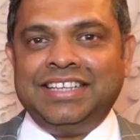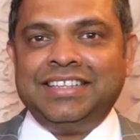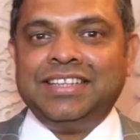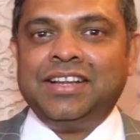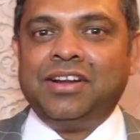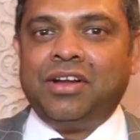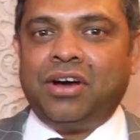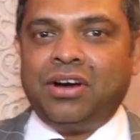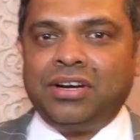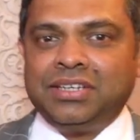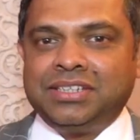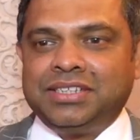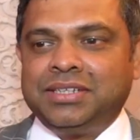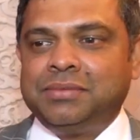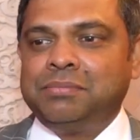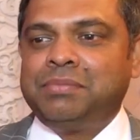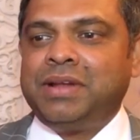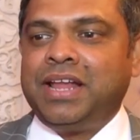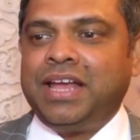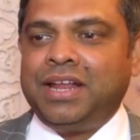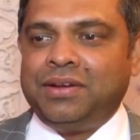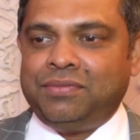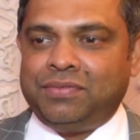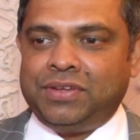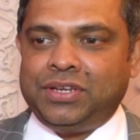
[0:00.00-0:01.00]
In the long term
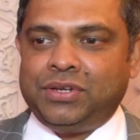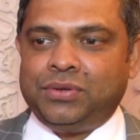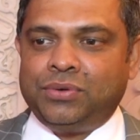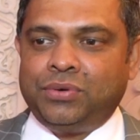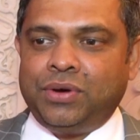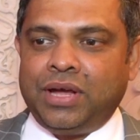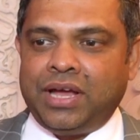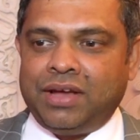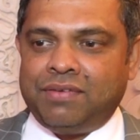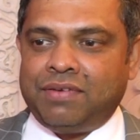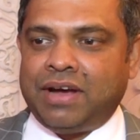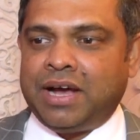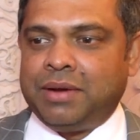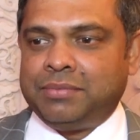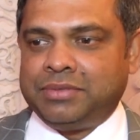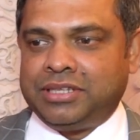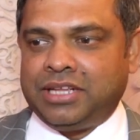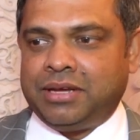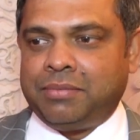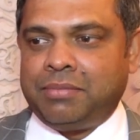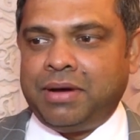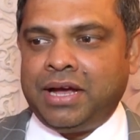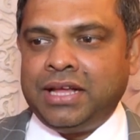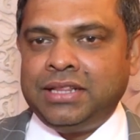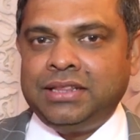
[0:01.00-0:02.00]
plan we do have
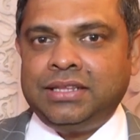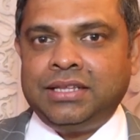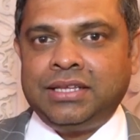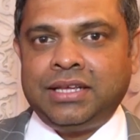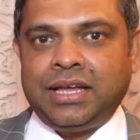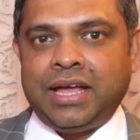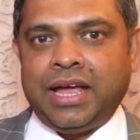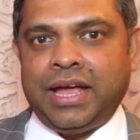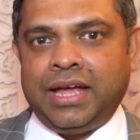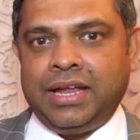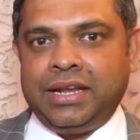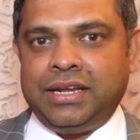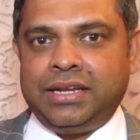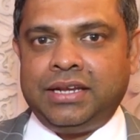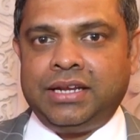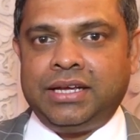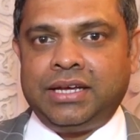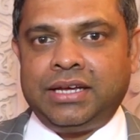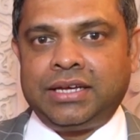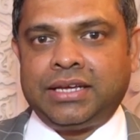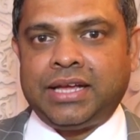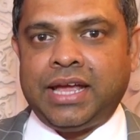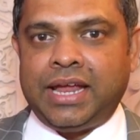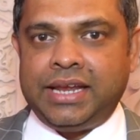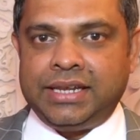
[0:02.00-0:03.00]
Ahmedabad and
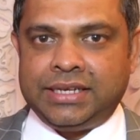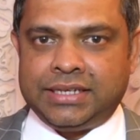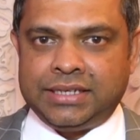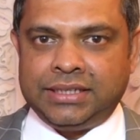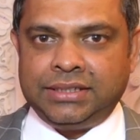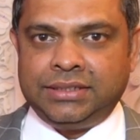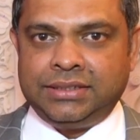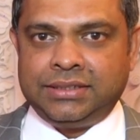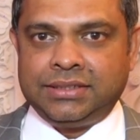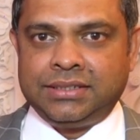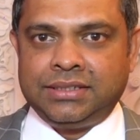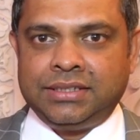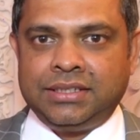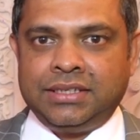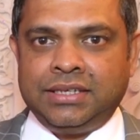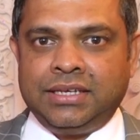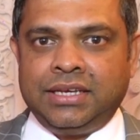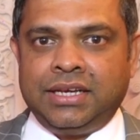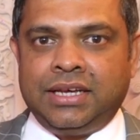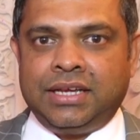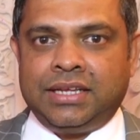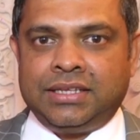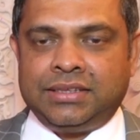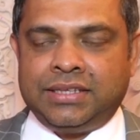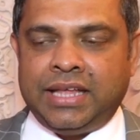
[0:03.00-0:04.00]
uh, Calicut
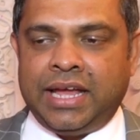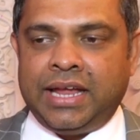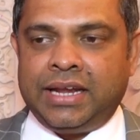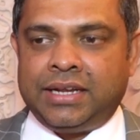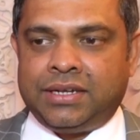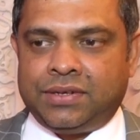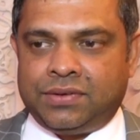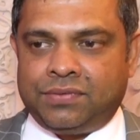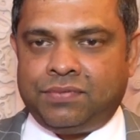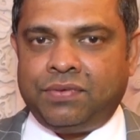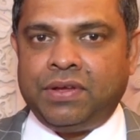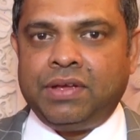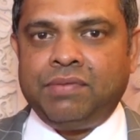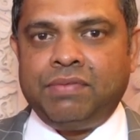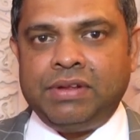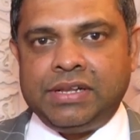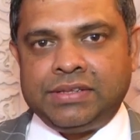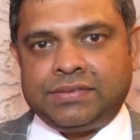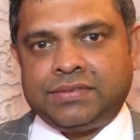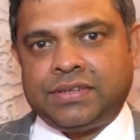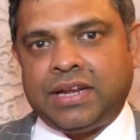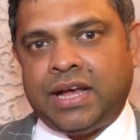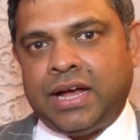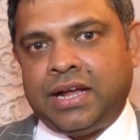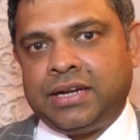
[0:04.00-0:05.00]
that we
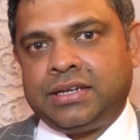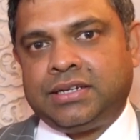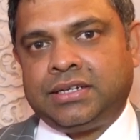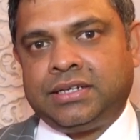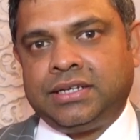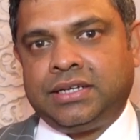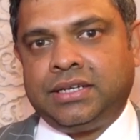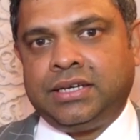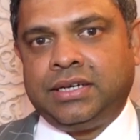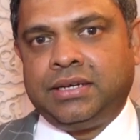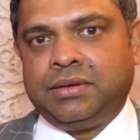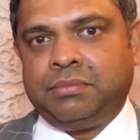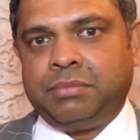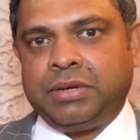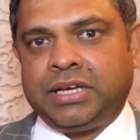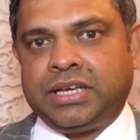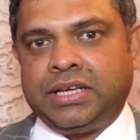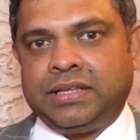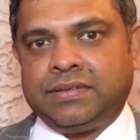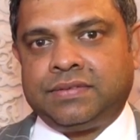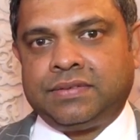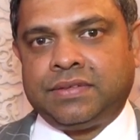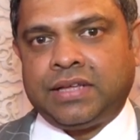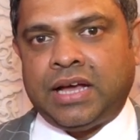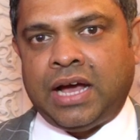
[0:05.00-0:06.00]
will start uh,
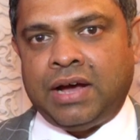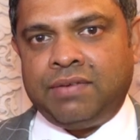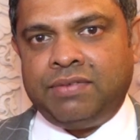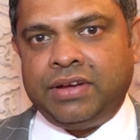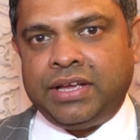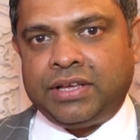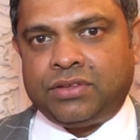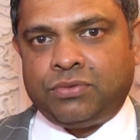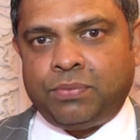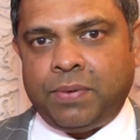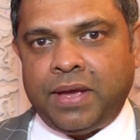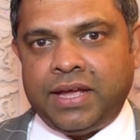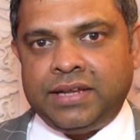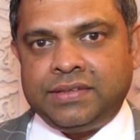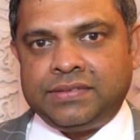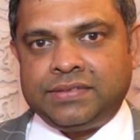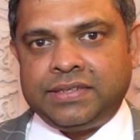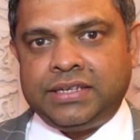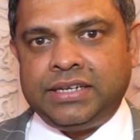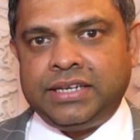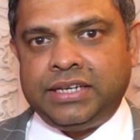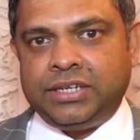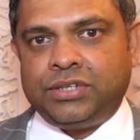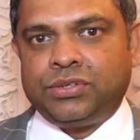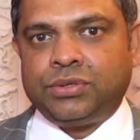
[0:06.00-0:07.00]
because our
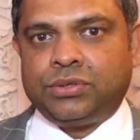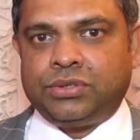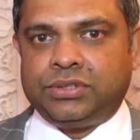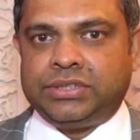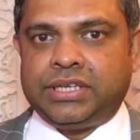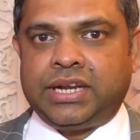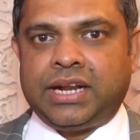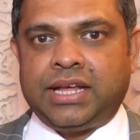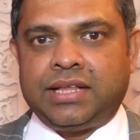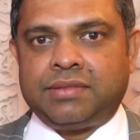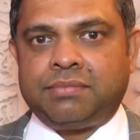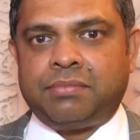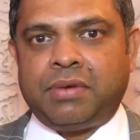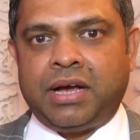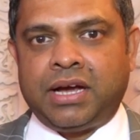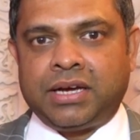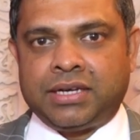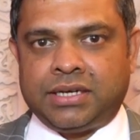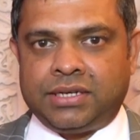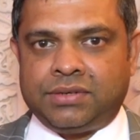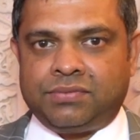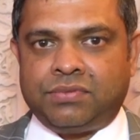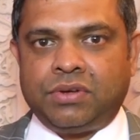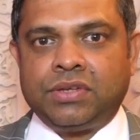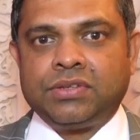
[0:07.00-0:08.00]
expansion into Gujarat
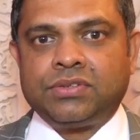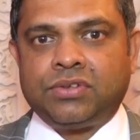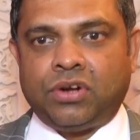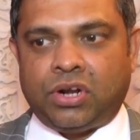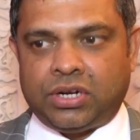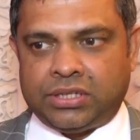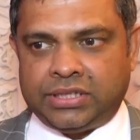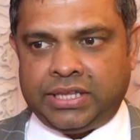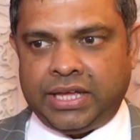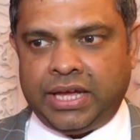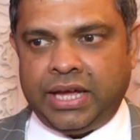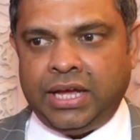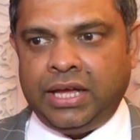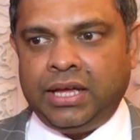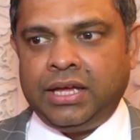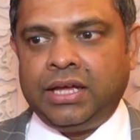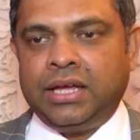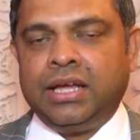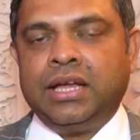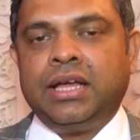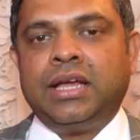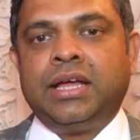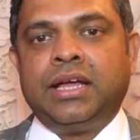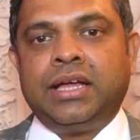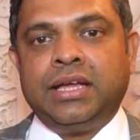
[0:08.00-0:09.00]
market was not there.
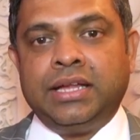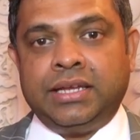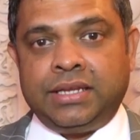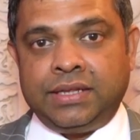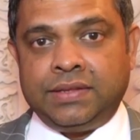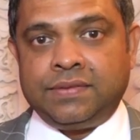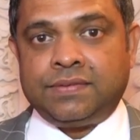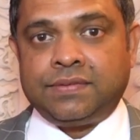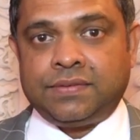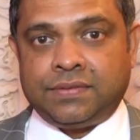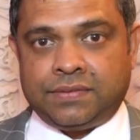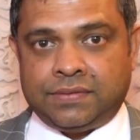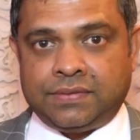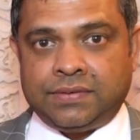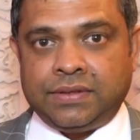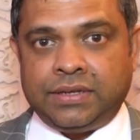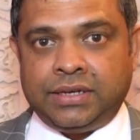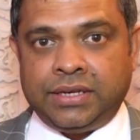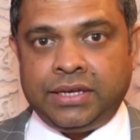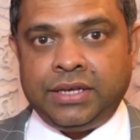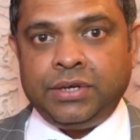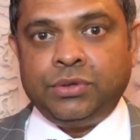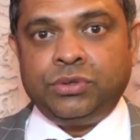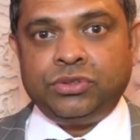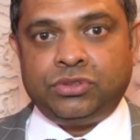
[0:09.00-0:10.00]
It is
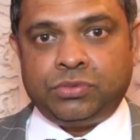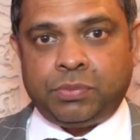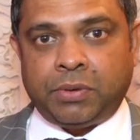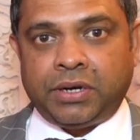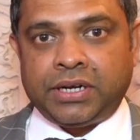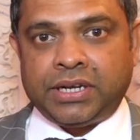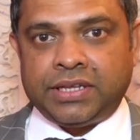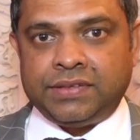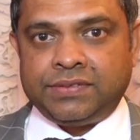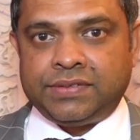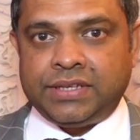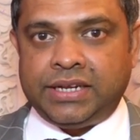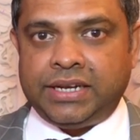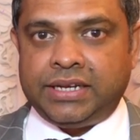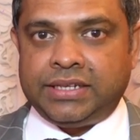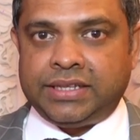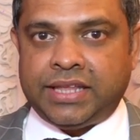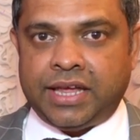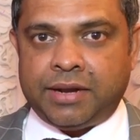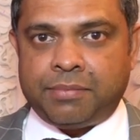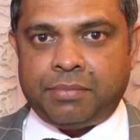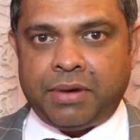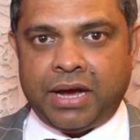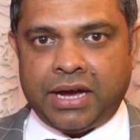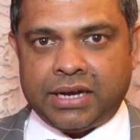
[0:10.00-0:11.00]
a huge potential in
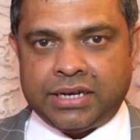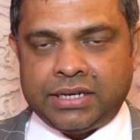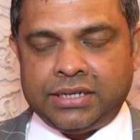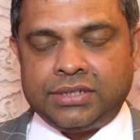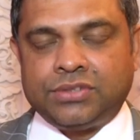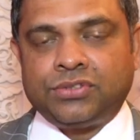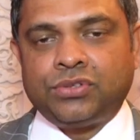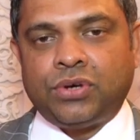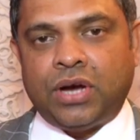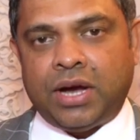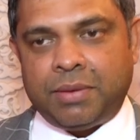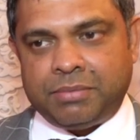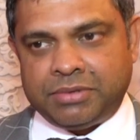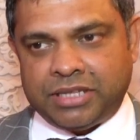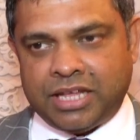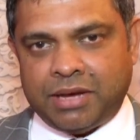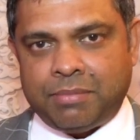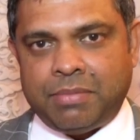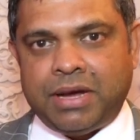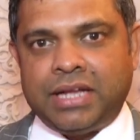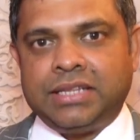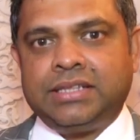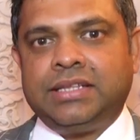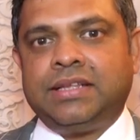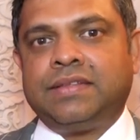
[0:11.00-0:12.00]
that market, so
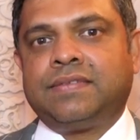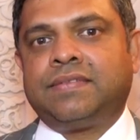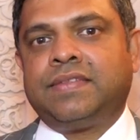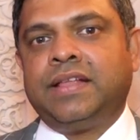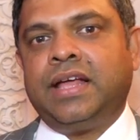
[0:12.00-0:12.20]
Ahmedabad is